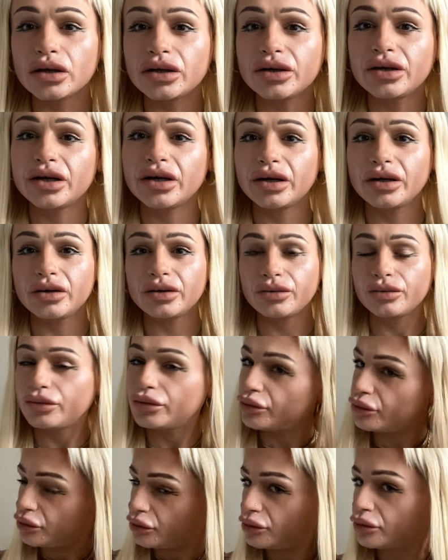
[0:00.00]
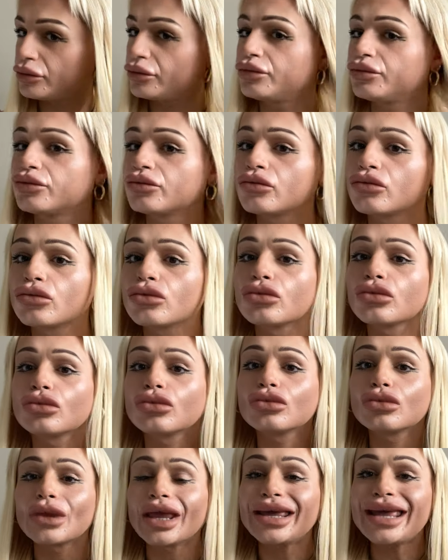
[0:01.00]
I don't know.
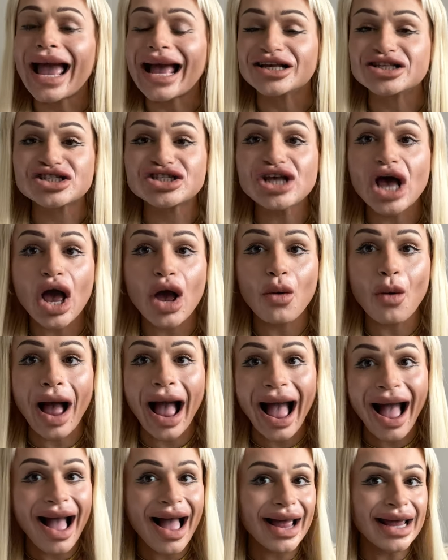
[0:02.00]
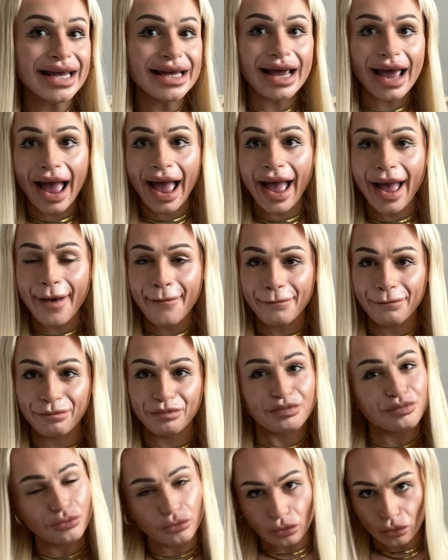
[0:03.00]
Yeah, so I,
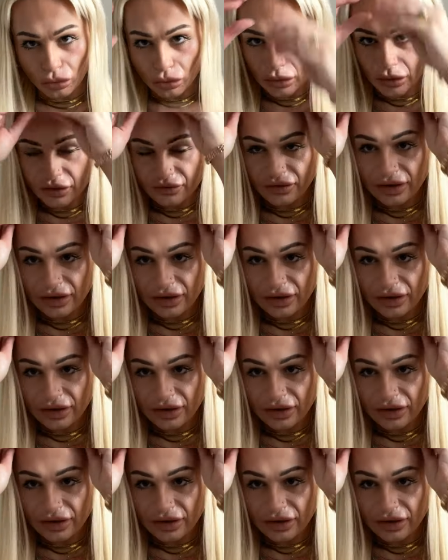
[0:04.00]
um, I